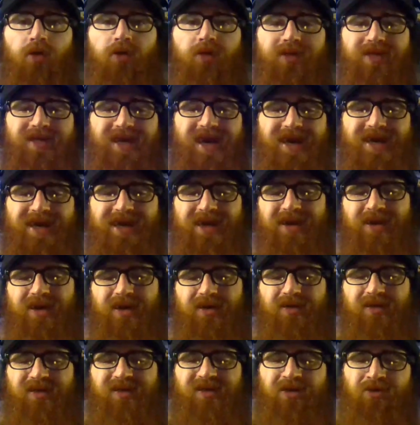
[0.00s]
Taking
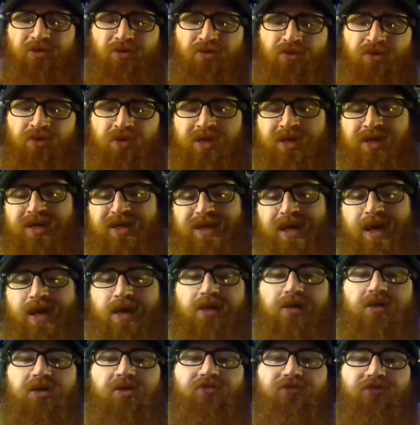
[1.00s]
us to
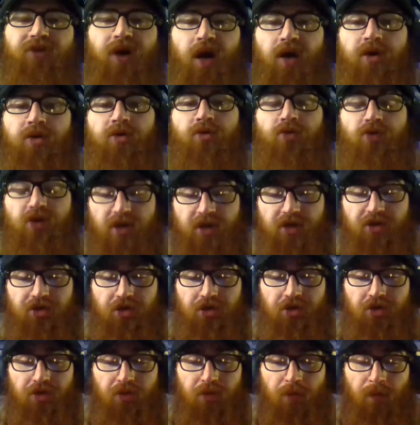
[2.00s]
today's final
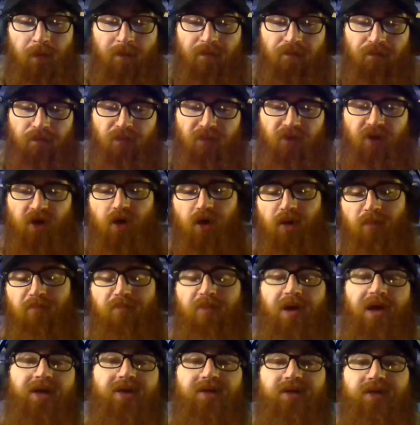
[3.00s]
issue, The
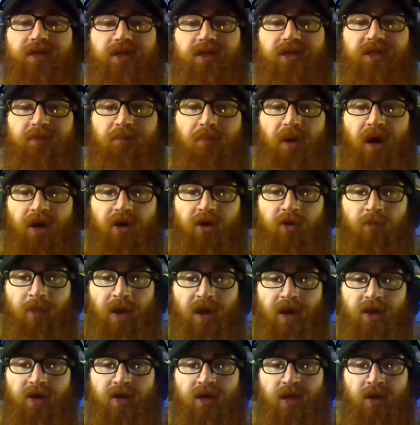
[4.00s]
Amazing
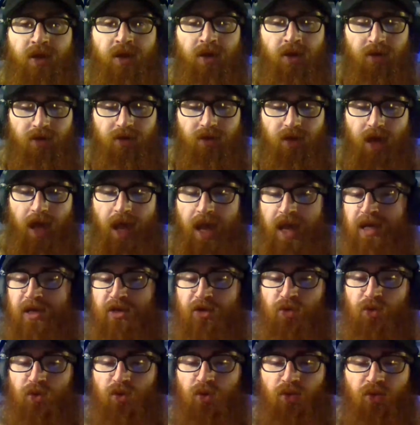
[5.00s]
Spider-Man
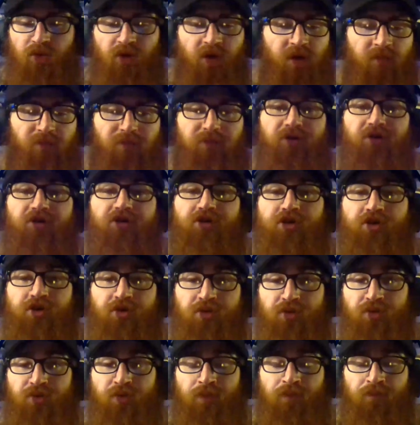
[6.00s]
Annual Number
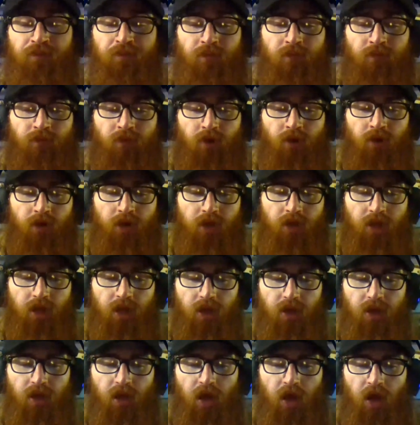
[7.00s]
2,
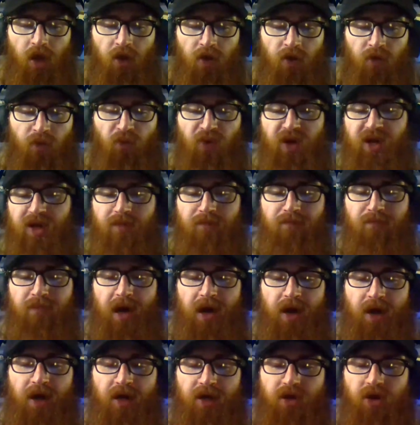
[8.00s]
written
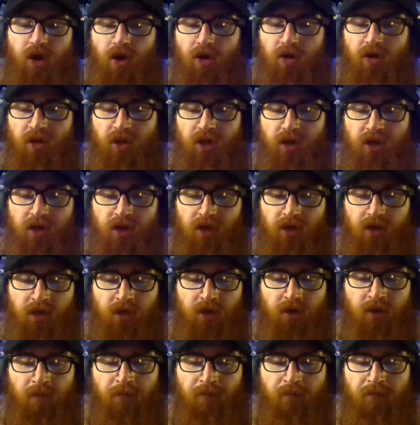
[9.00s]
by
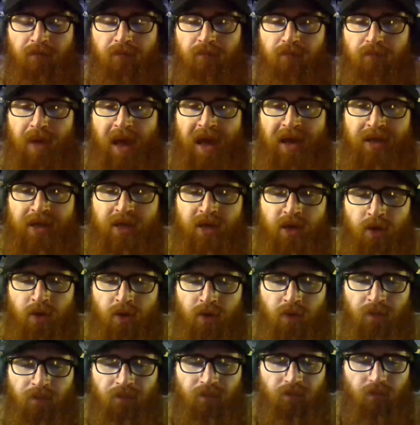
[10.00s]
Carla
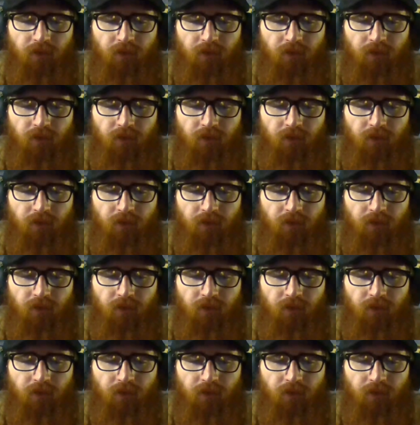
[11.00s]
Pacchio